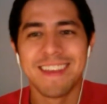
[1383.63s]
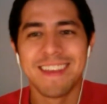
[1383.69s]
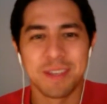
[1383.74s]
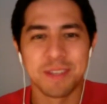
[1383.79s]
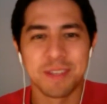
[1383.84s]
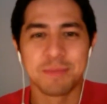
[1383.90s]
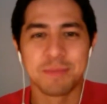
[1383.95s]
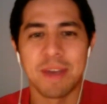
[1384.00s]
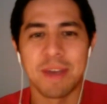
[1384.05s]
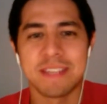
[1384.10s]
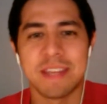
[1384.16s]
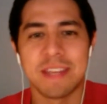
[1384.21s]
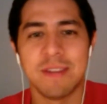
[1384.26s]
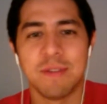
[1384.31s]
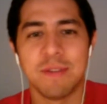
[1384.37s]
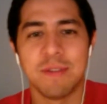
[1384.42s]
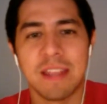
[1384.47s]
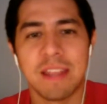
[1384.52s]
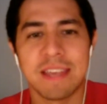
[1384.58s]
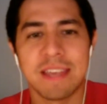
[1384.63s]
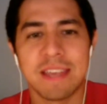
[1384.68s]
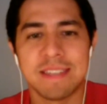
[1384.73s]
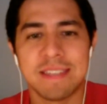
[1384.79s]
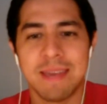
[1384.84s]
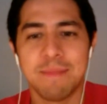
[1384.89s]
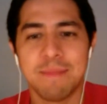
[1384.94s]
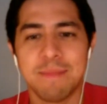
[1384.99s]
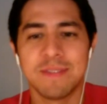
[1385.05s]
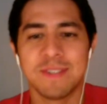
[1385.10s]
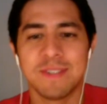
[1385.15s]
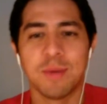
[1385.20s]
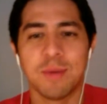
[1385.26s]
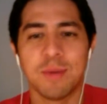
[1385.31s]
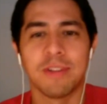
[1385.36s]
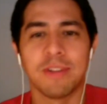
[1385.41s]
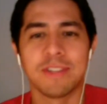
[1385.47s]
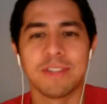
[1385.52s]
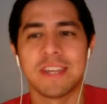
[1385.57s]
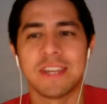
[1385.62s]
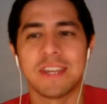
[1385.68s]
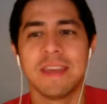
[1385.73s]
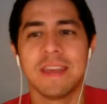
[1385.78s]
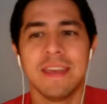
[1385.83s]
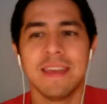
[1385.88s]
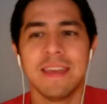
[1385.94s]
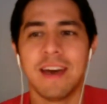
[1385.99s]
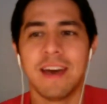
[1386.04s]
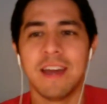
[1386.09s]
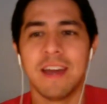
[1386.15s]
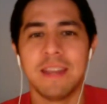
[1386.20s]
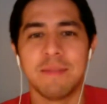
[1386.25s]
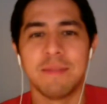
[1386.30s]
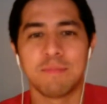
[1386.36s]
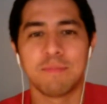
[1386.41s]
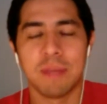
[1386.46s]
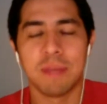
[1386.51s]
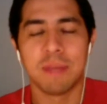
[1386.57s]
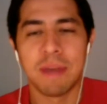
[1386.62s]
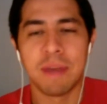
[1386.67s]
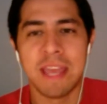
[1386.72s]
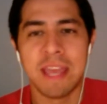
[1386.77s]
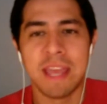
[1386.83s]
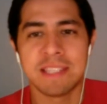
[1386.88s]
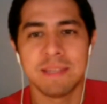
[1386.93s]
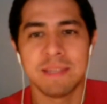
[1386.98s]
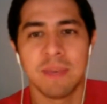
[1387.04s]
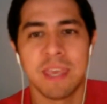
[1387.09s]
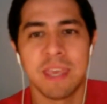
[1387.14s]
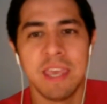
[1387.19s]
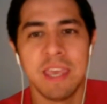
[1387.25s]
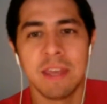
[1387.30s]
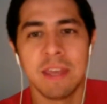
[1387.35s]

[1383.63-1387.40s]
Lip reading: surprised I knew that last name, Joe Polachek, played by Nancy McKeon.